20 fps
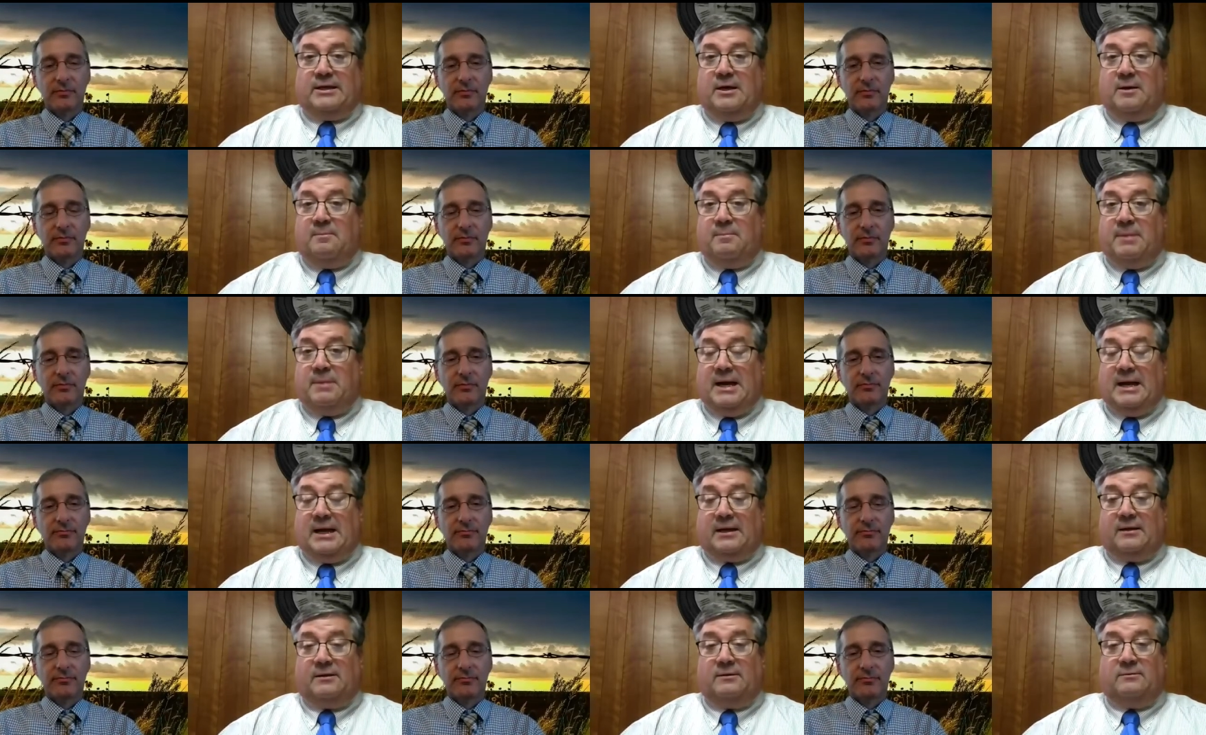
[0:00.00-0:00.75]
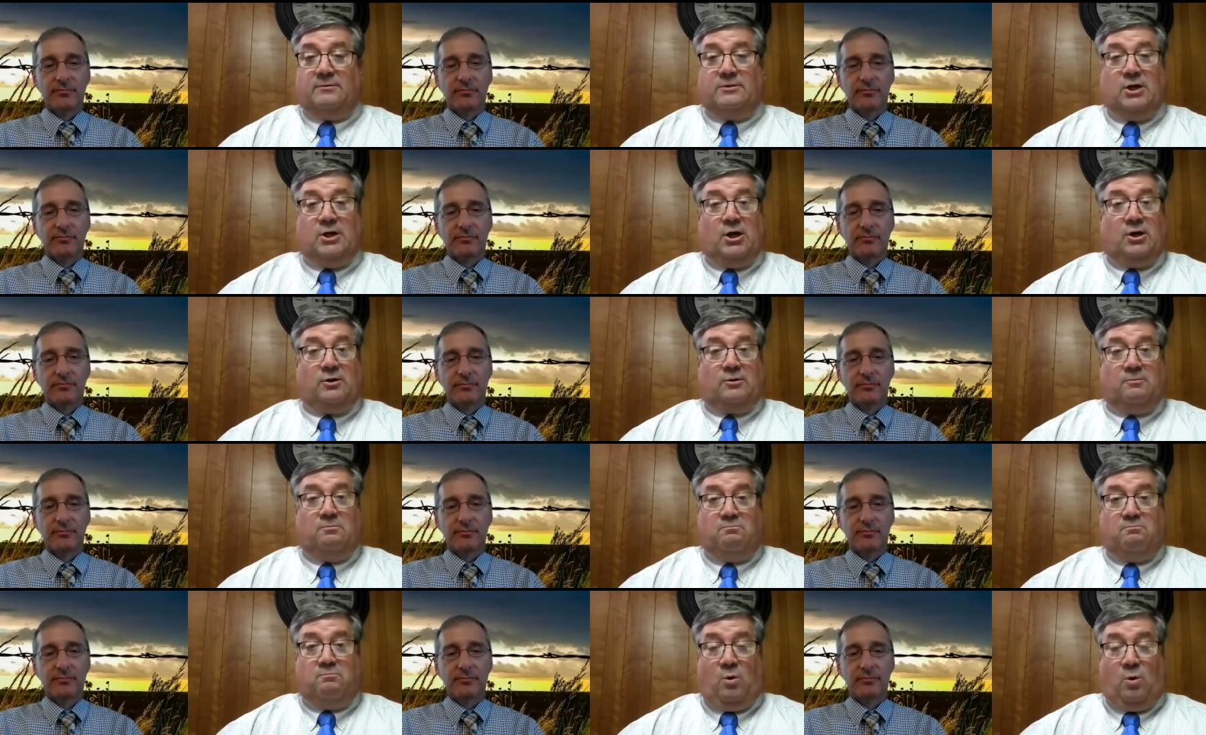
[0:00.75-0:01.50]
Speaker 1: come back, and talk
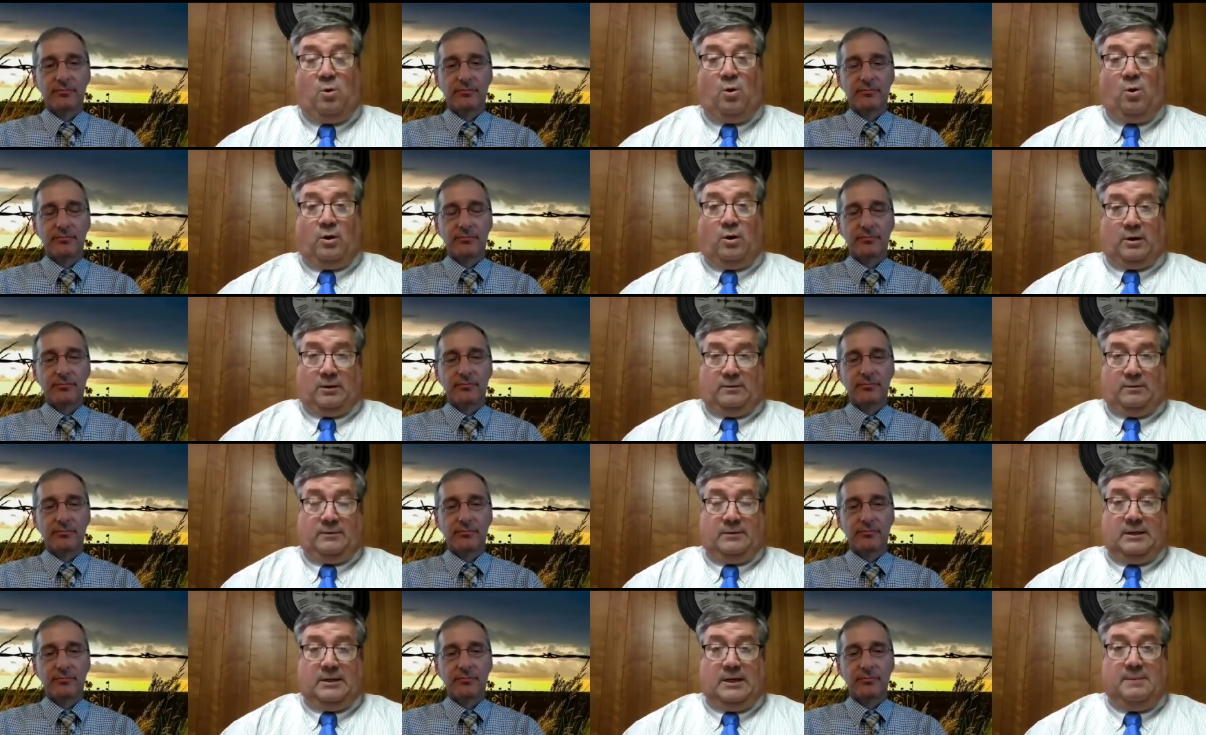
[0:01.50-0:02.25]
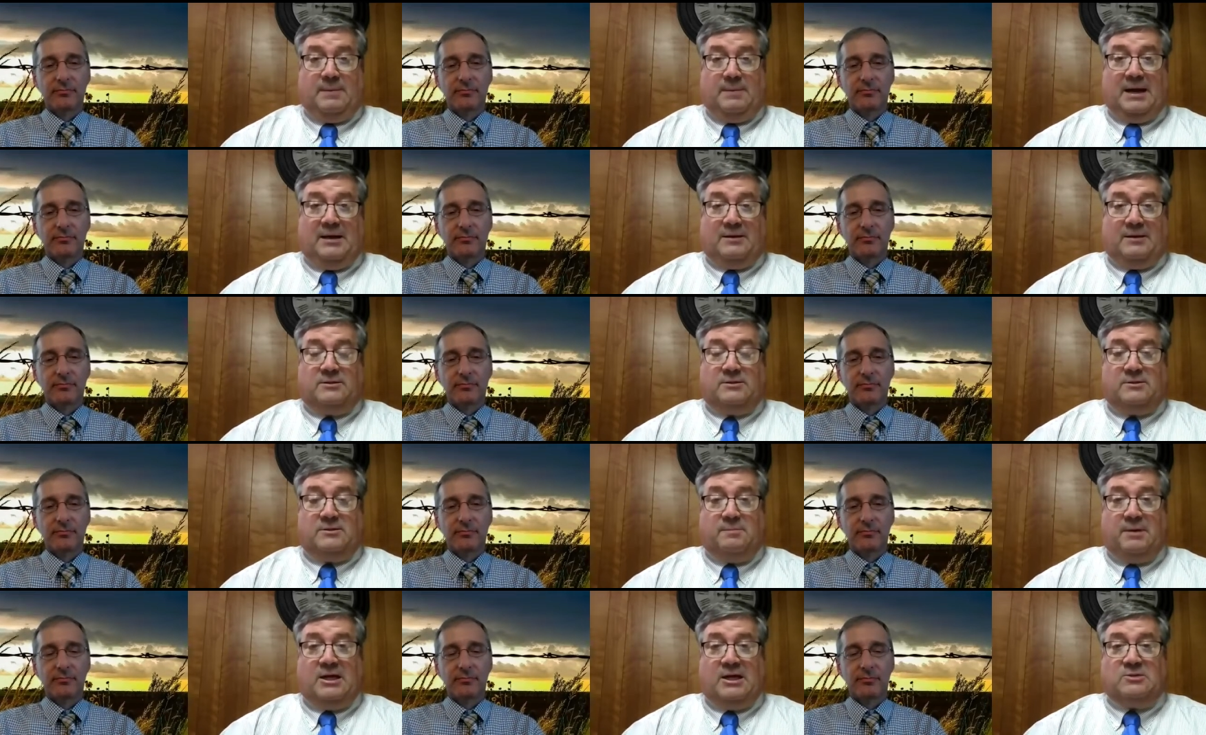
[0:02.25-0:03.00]
more about
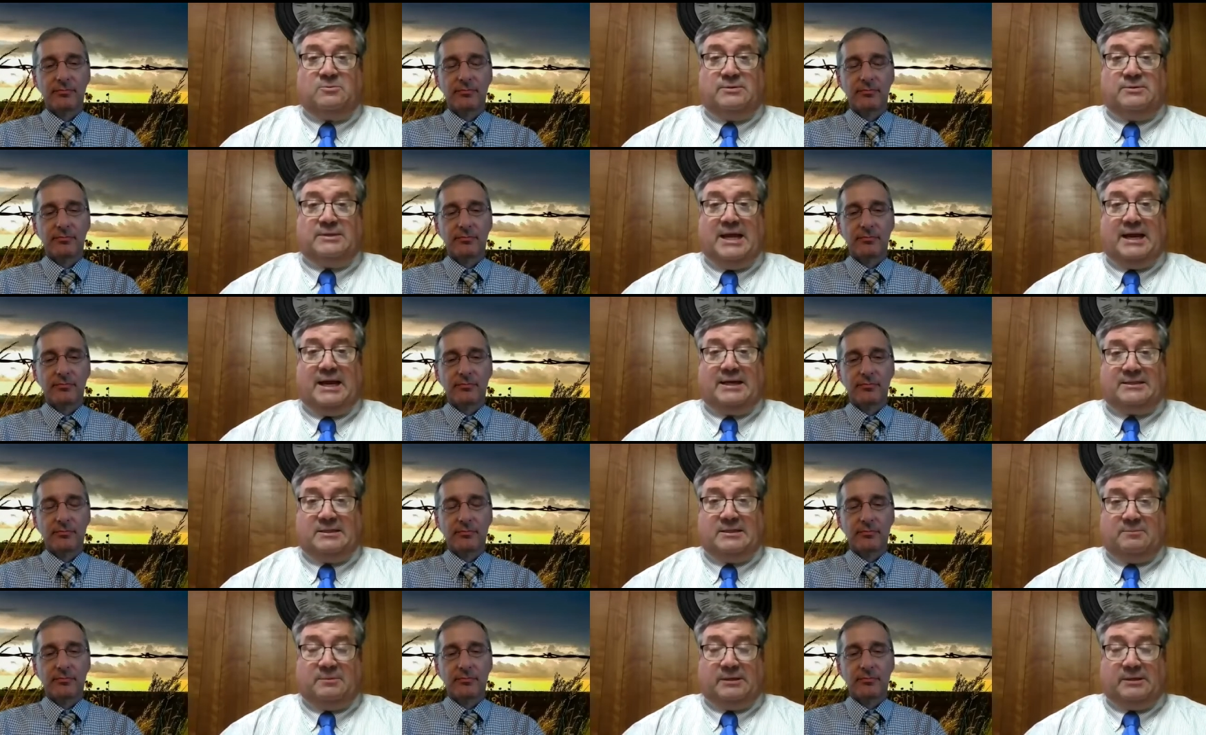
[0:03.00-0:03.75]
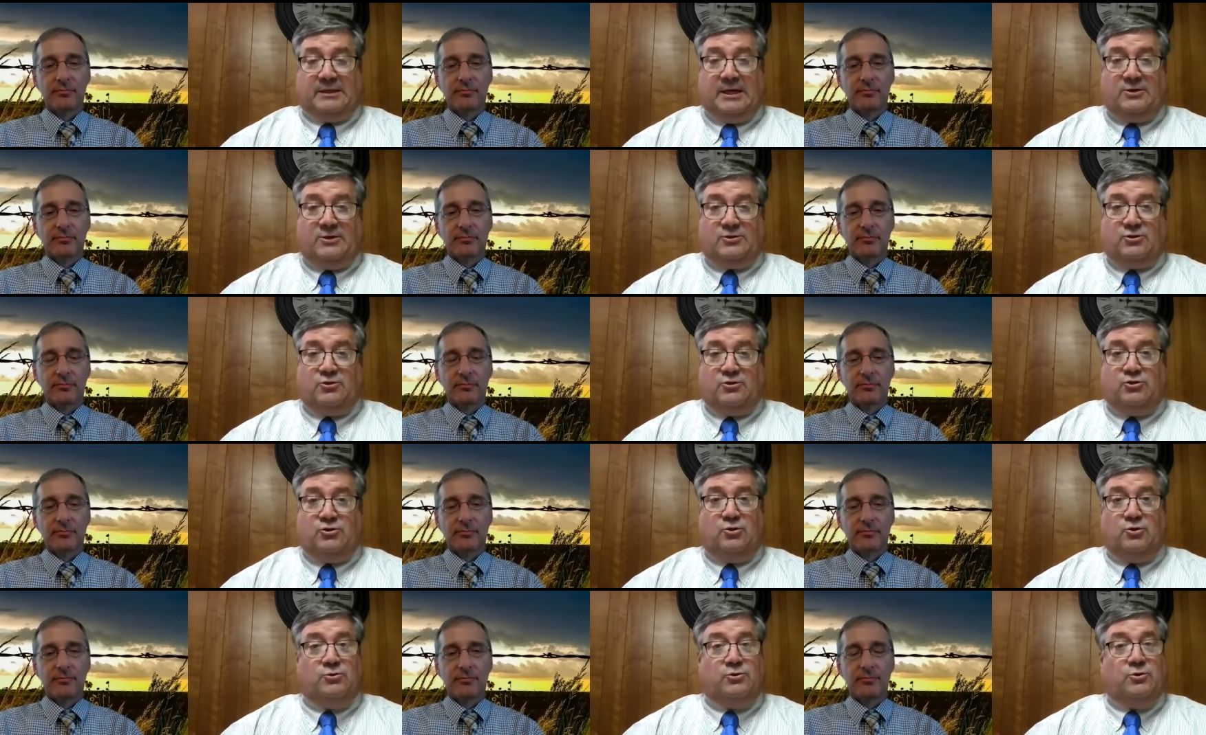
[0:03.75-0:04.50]
some possible tax
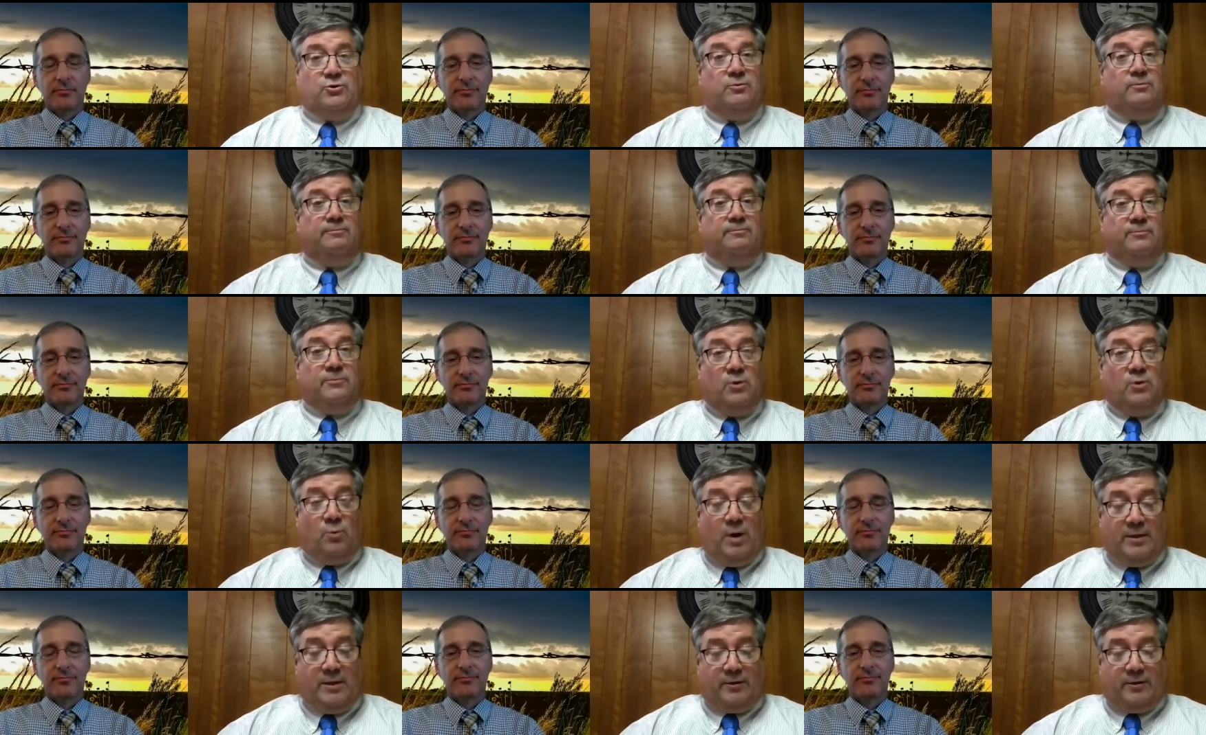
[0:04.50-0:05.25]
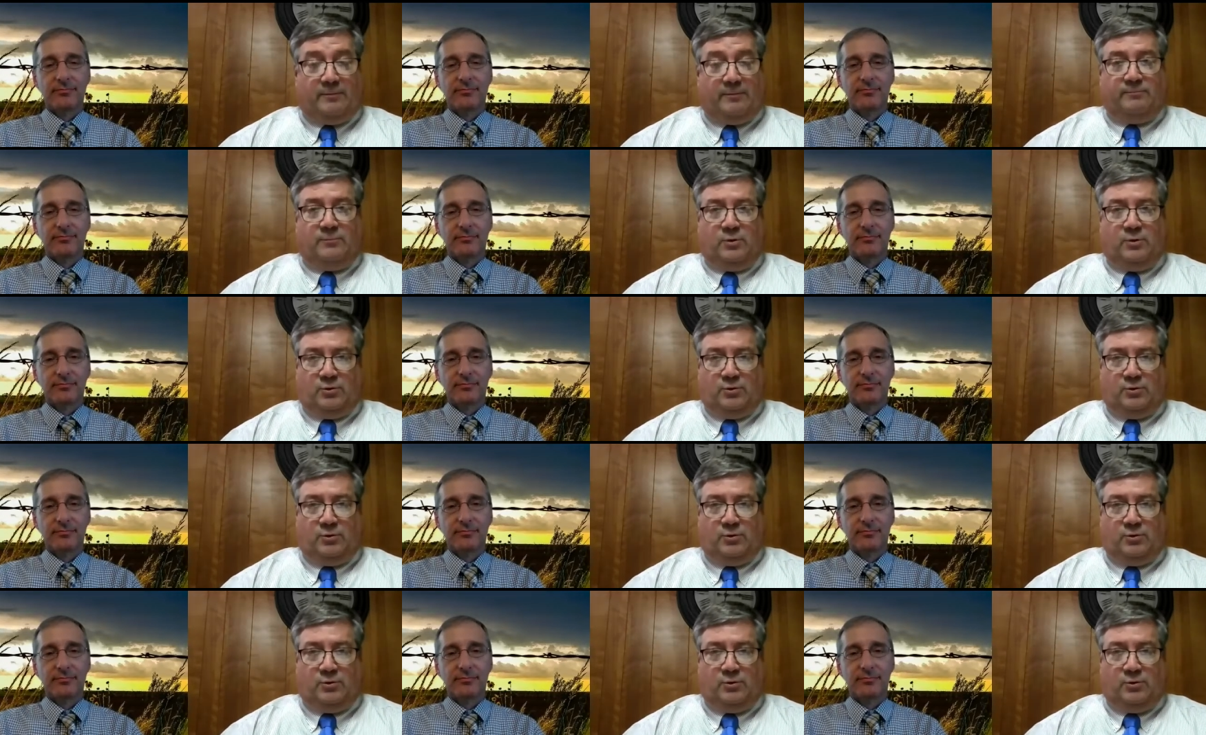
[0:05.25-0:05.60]
implications due to the weather.